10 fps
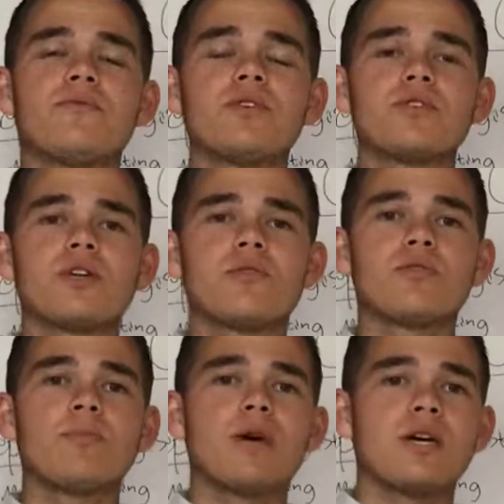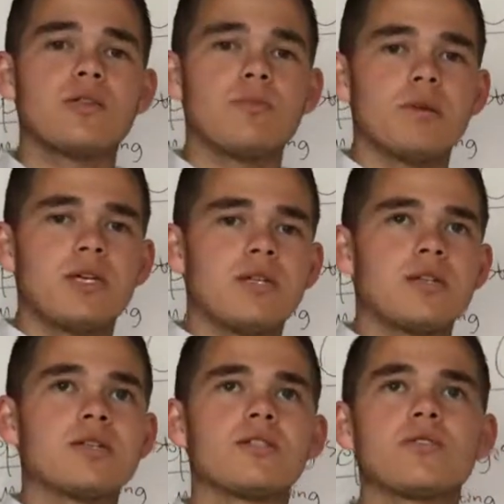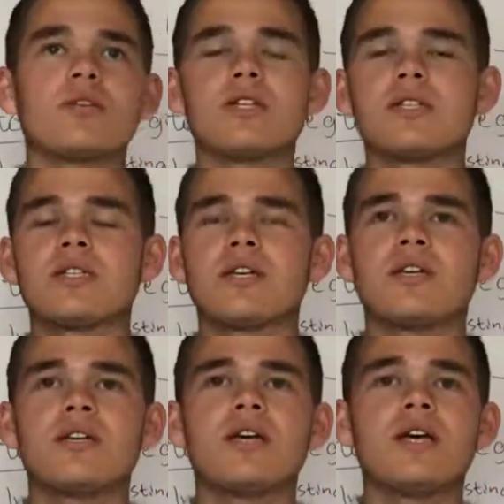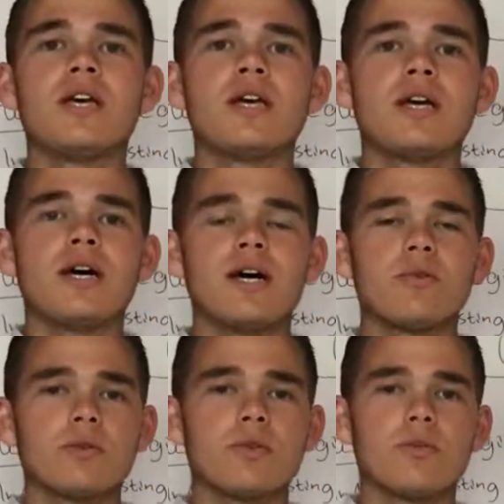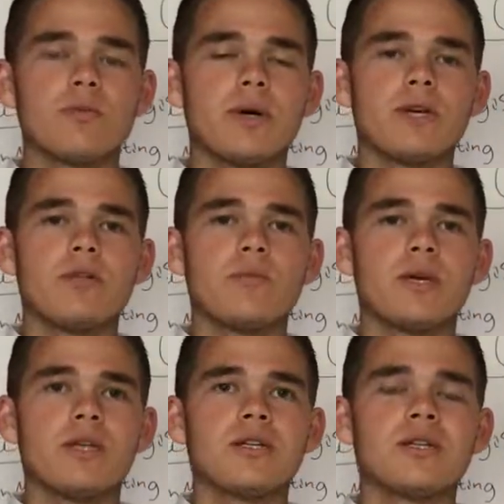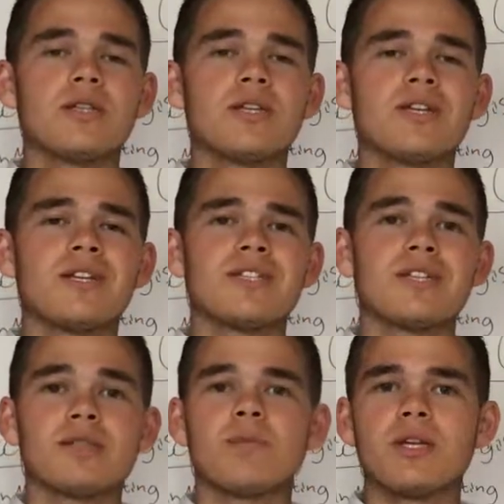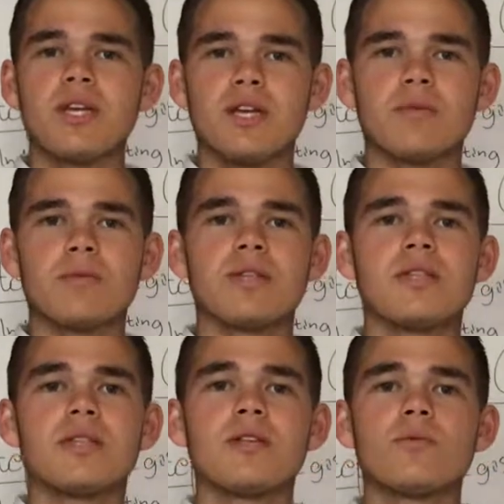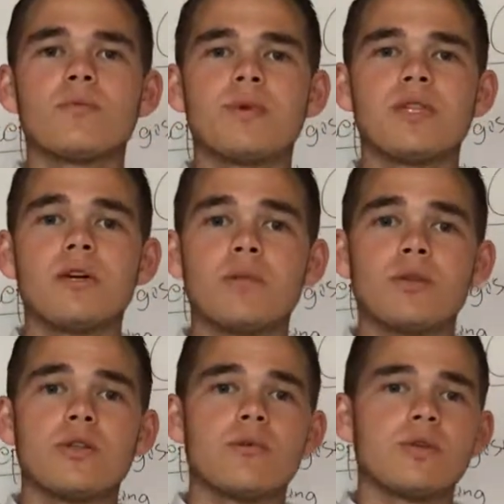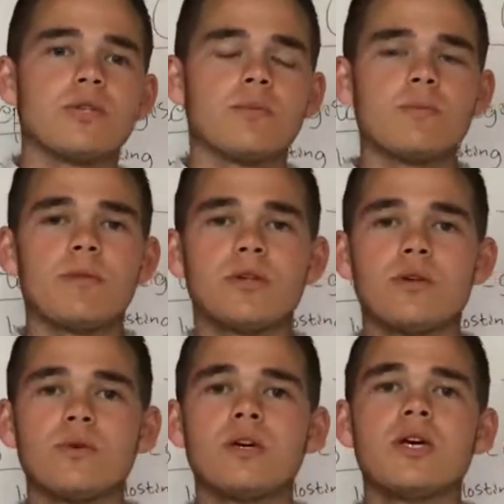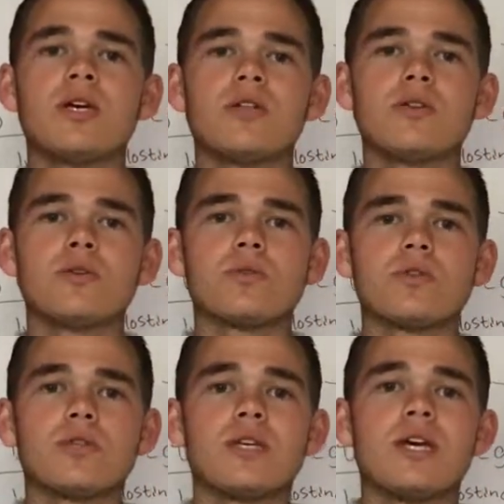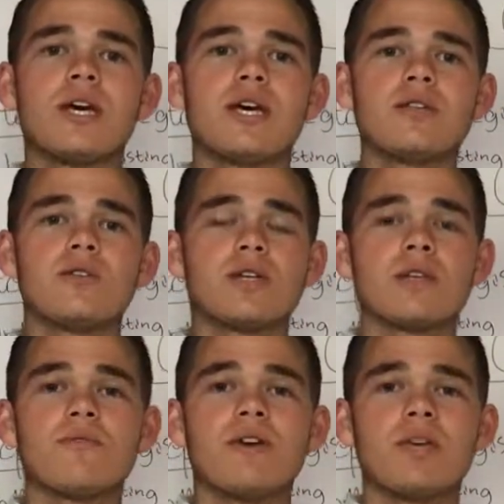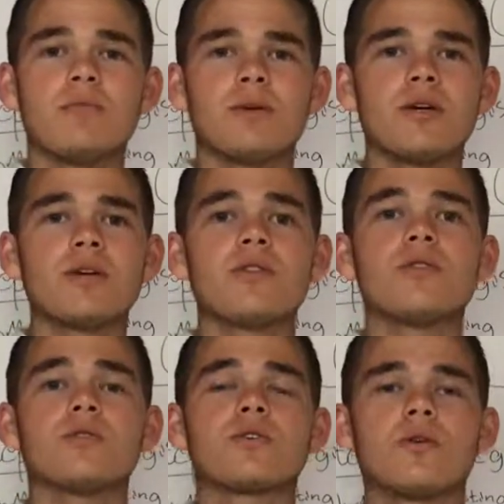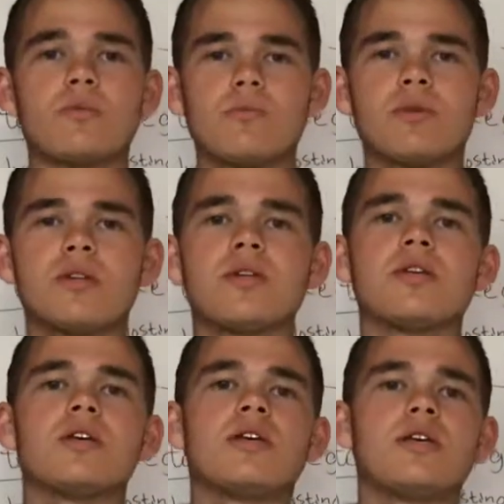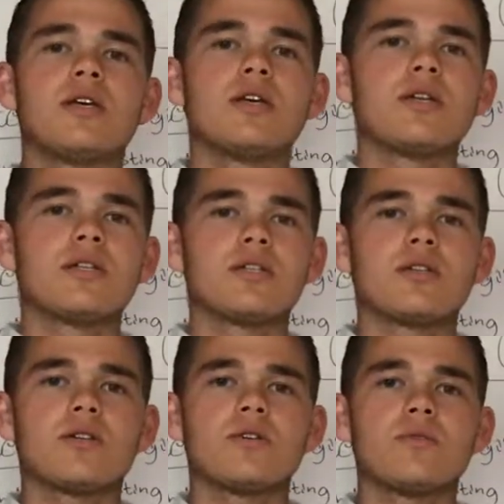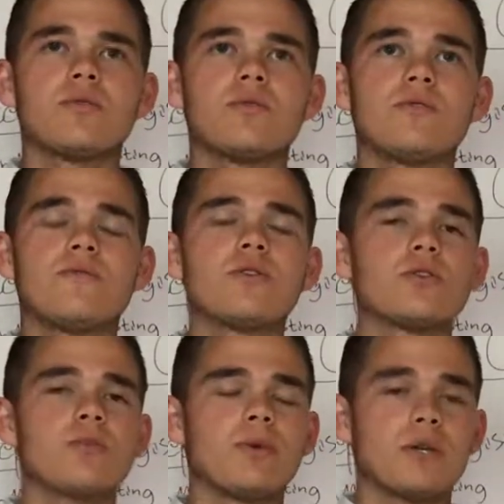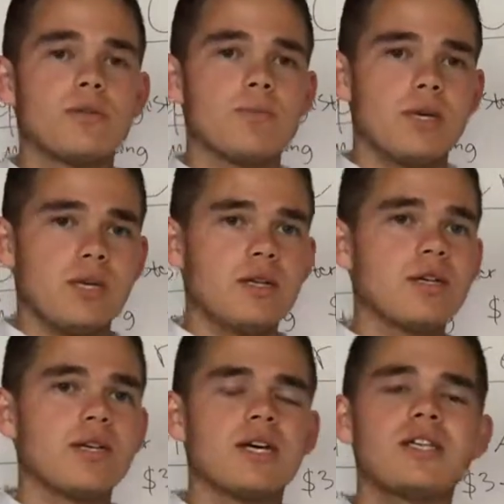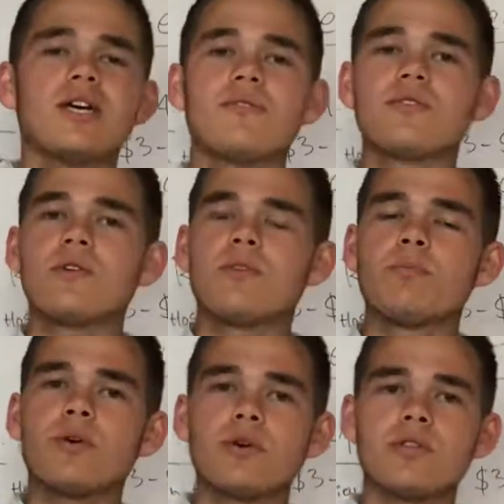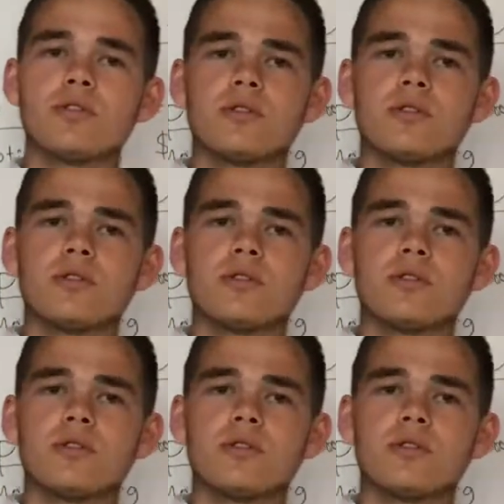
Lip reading: first you have to buy a domain. So let's say I wanted to buy a domain that is just my name. Then it would be www.henrikveimer.com. So first you buy a domain, and after you have bought